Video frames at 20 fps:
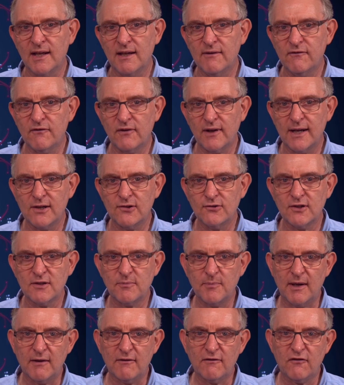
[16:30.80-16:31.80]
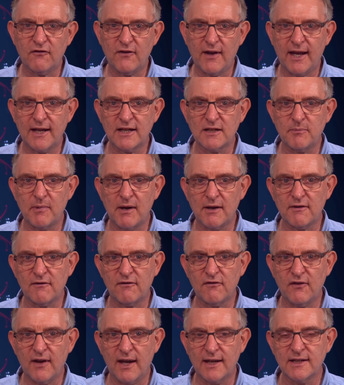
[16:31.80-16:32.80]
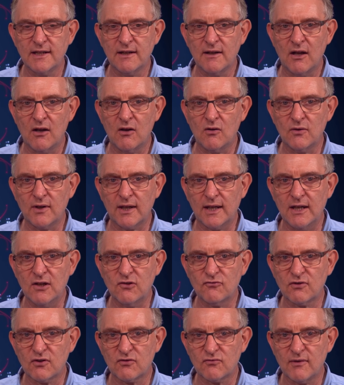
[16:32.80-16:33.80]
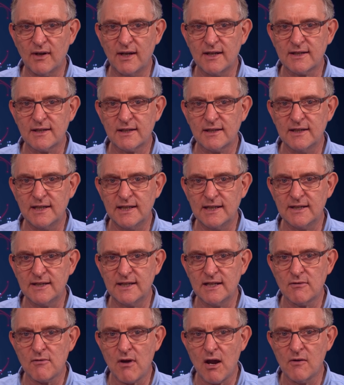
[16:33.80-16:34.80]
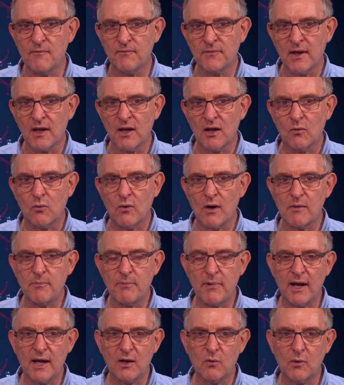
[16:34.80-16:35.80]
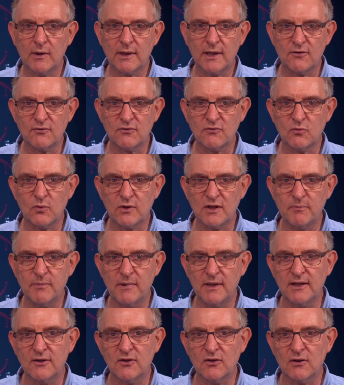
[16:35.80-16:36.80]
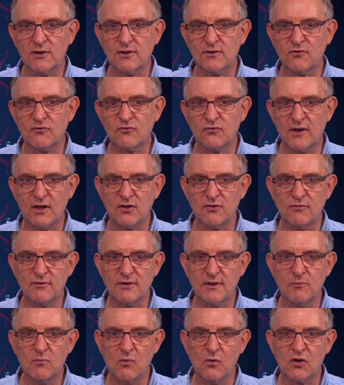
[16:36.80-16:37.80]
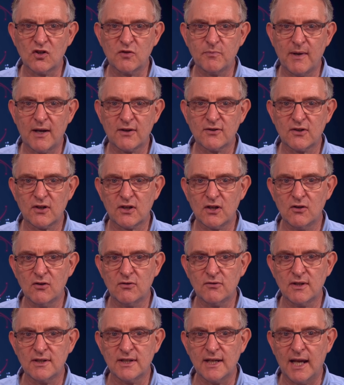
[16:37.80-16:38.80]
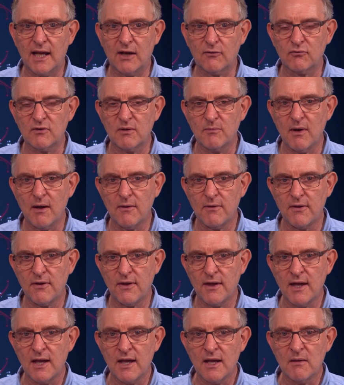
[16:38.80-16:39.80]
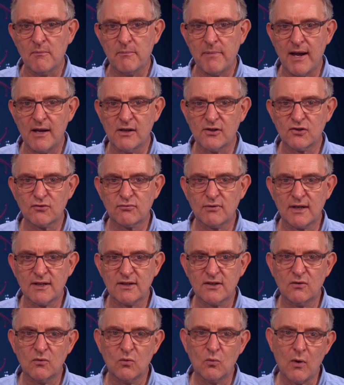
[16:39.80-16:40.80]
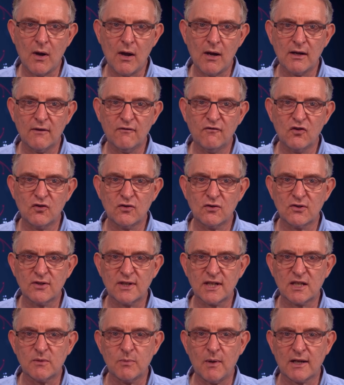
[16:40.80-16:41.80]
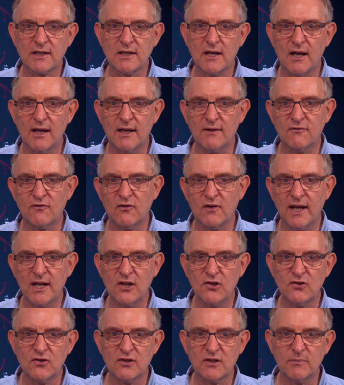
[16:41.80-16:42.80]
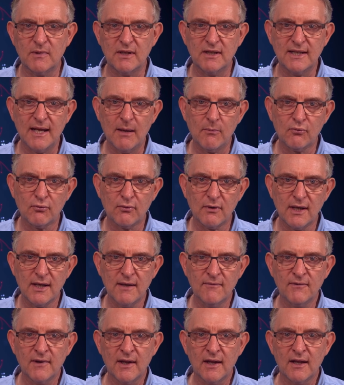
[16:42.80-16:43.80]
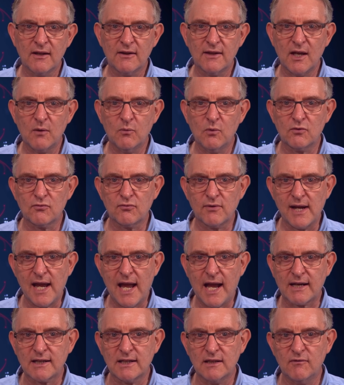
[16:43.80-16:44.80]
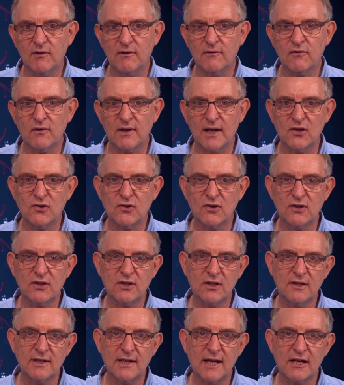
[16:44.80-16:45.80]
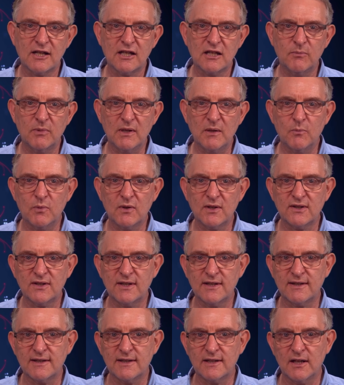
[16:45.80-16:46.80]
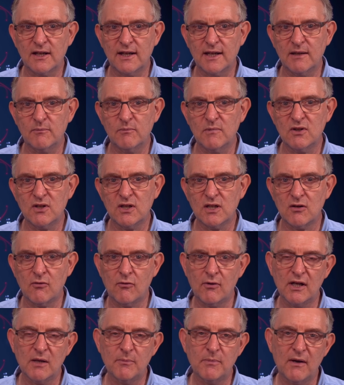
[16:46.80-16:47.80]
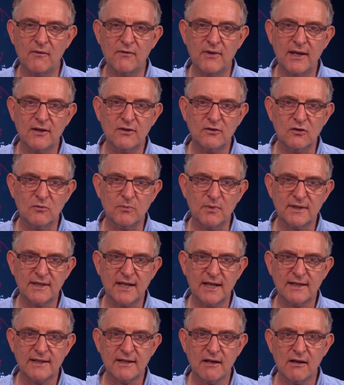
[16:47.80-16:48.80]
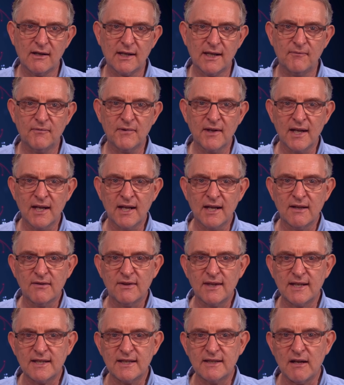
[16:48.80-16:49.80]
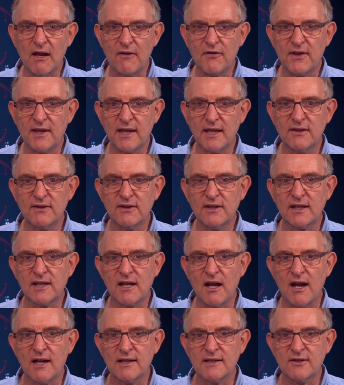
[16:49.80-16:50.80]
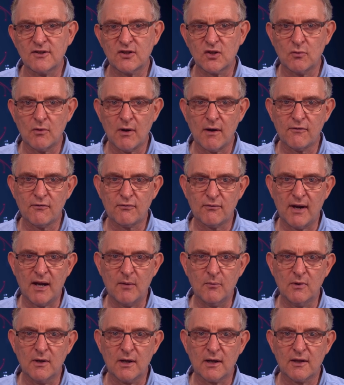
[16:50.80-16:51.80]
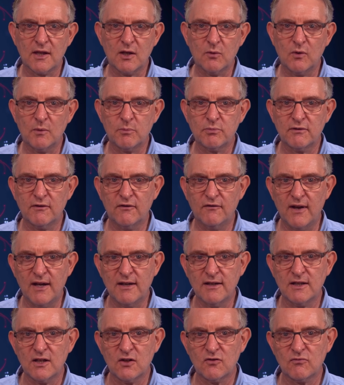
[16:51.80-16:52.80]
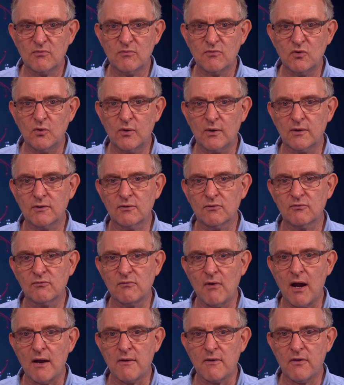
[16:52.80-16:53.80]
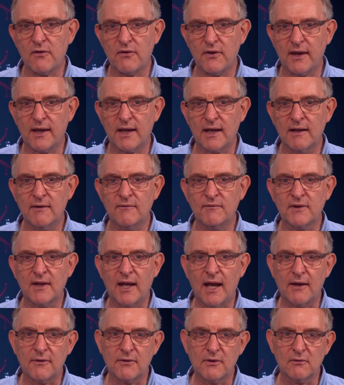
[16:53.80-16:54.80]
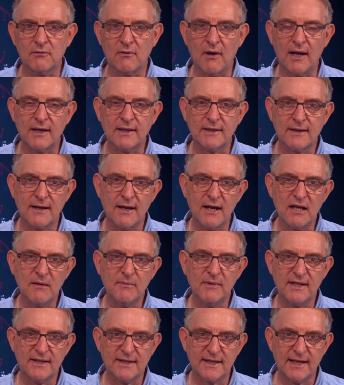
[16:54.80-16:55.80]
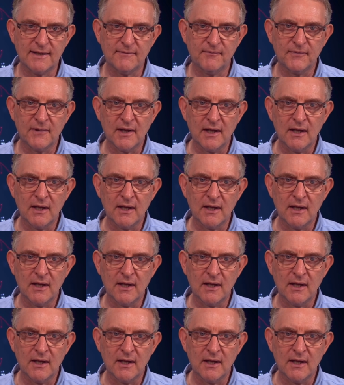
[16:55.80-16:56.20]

inflation is being fanned by the Fed holding interest rates near zero, while buying $120 billion of treasuries and mortgage backed securities every month. Powell stressed that while officials expect high inflation to be temporary, they would react if inflation turned out to be persistently and material above their 2% target. There's nothing in the guidance or our framework that would prevent us from doing the right thing at the right time, he said.